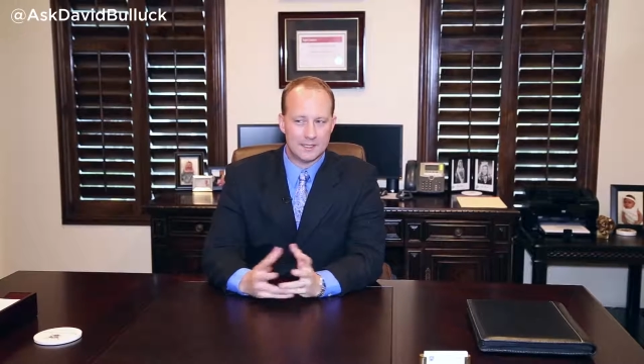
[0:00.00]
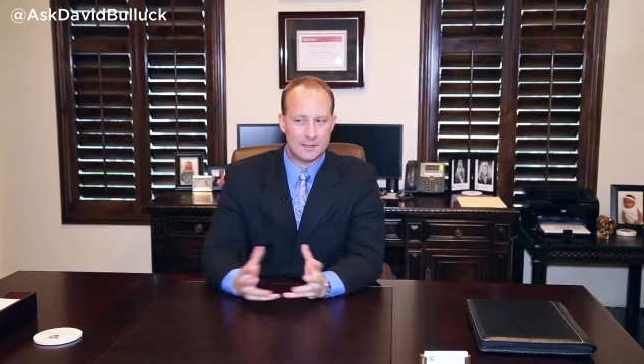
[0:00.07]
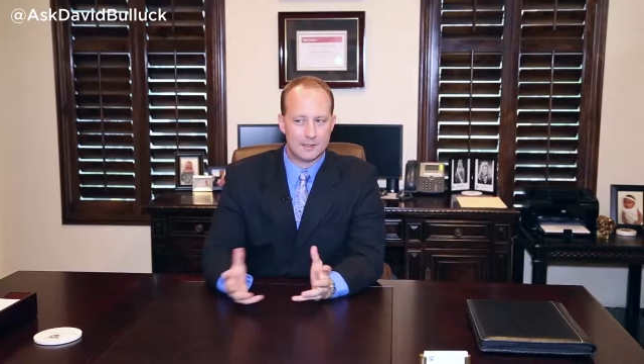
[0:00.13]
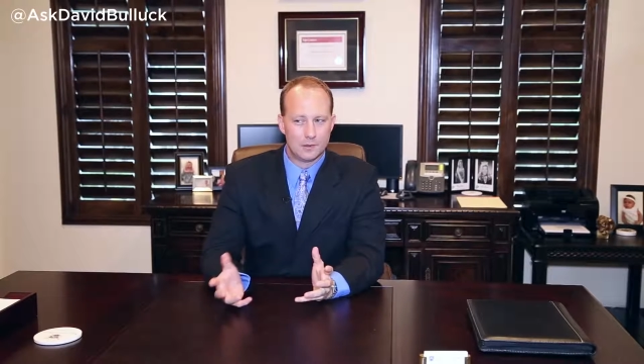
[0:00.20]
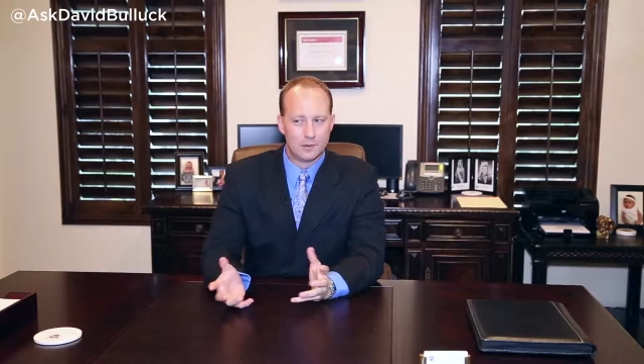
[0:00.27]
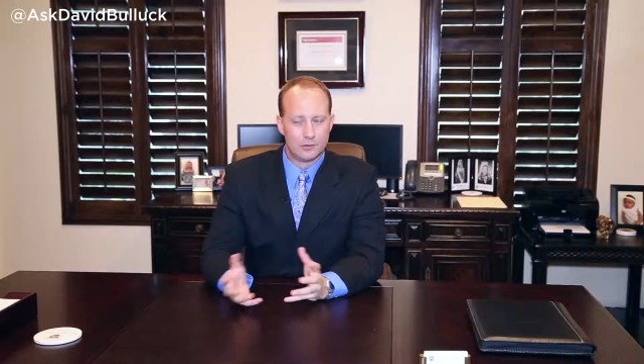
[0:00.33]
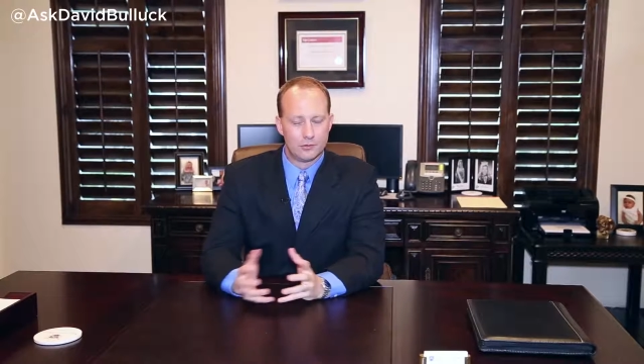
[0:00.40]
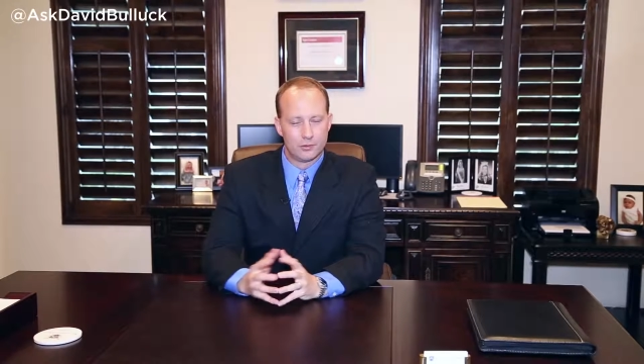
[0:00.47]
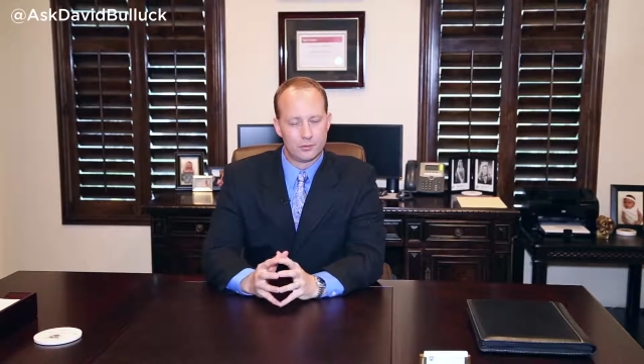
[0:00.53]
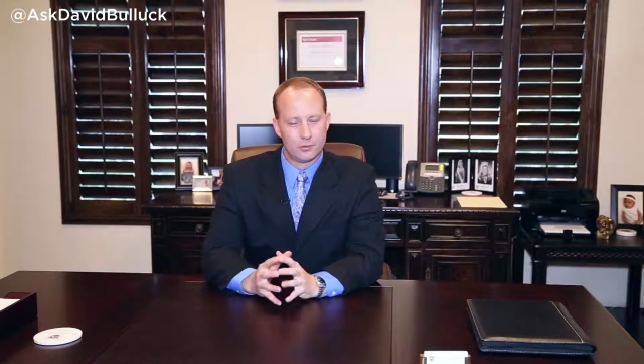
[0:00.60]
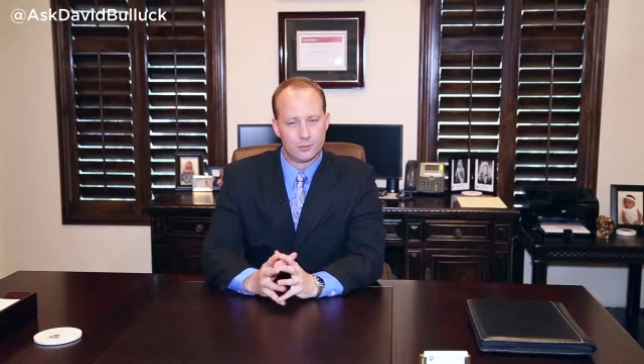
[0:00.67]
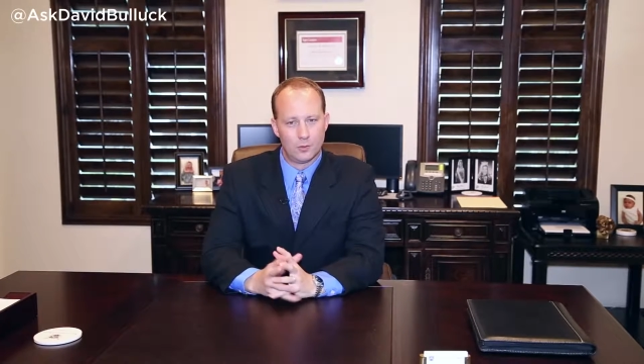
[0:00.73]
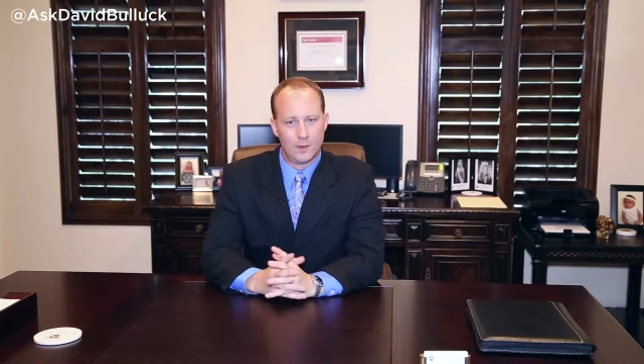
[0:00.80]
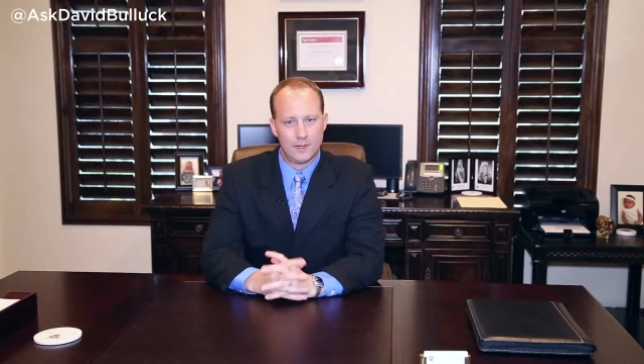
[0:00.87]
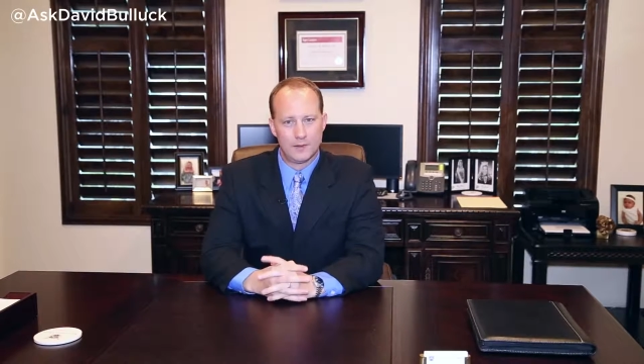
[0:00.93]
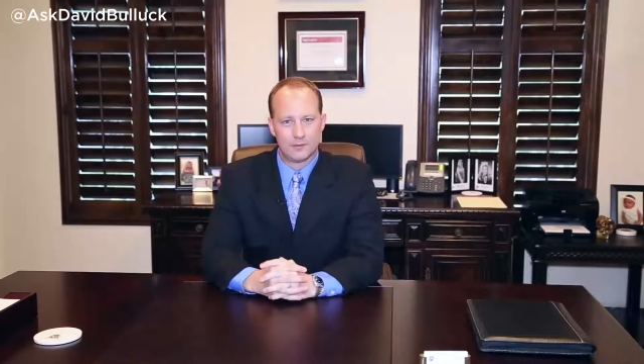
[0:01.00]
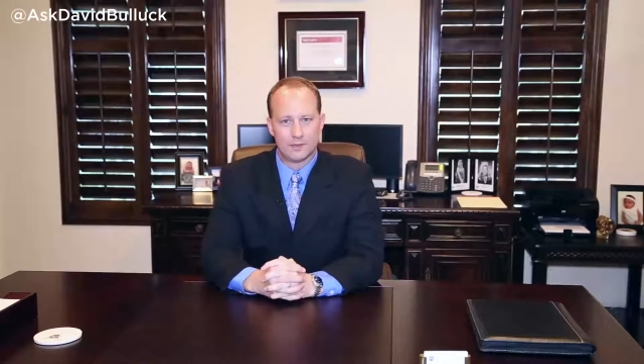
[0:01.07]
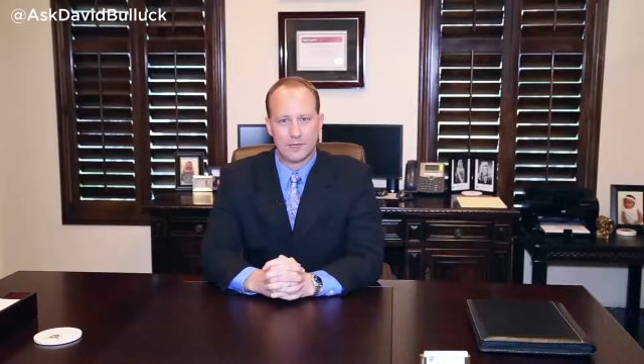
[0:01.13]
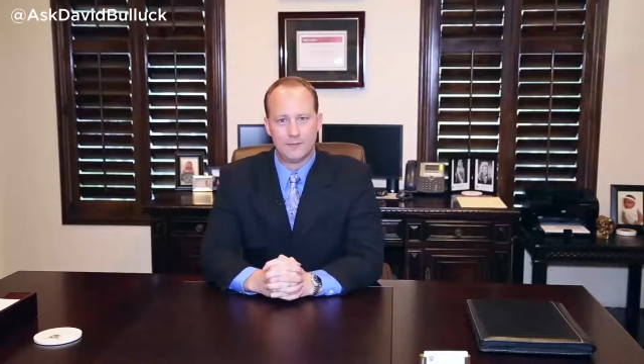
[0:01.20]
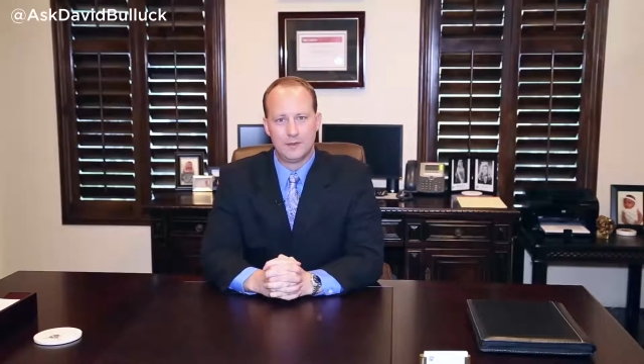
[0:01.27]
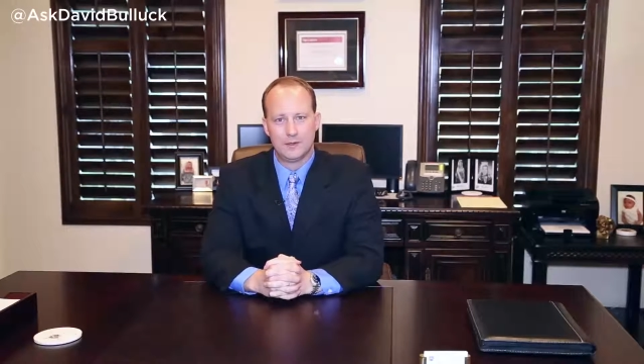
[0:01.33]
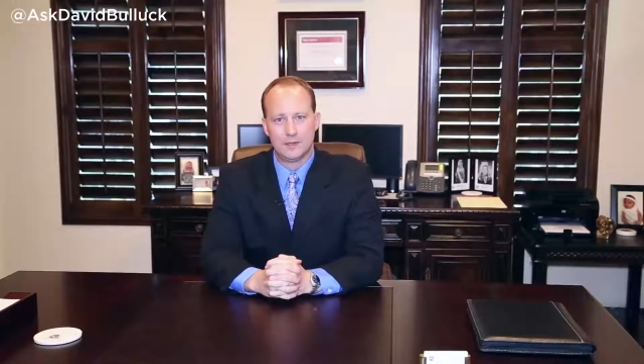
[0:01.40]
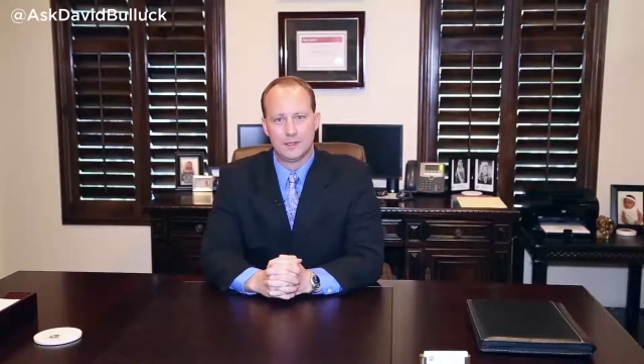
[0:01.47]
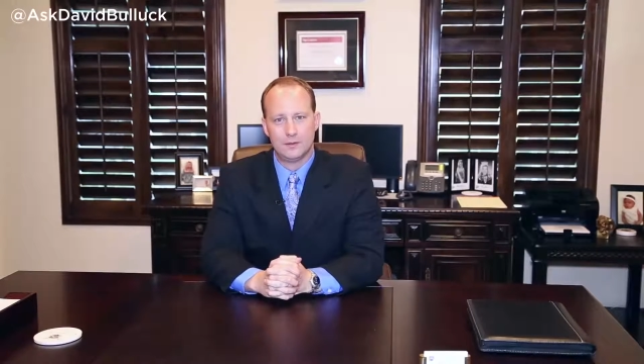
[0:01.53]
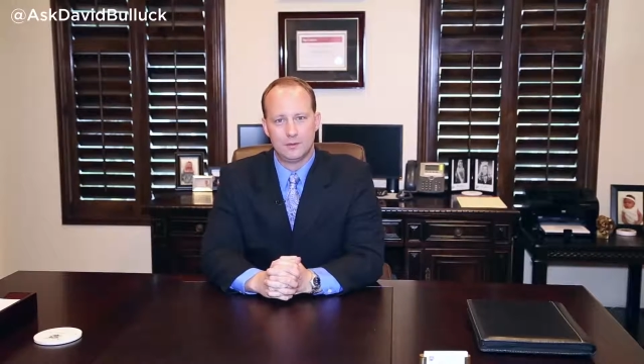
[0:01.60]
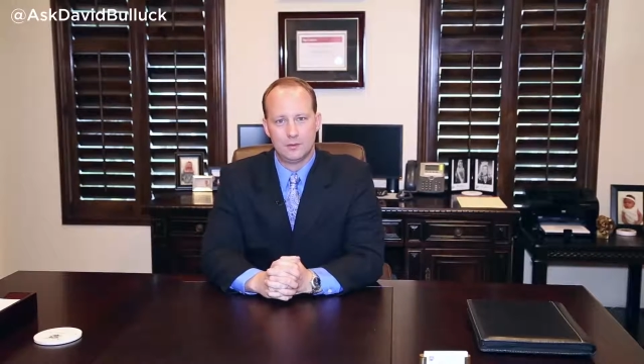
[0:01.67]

their insured really doesn't have anything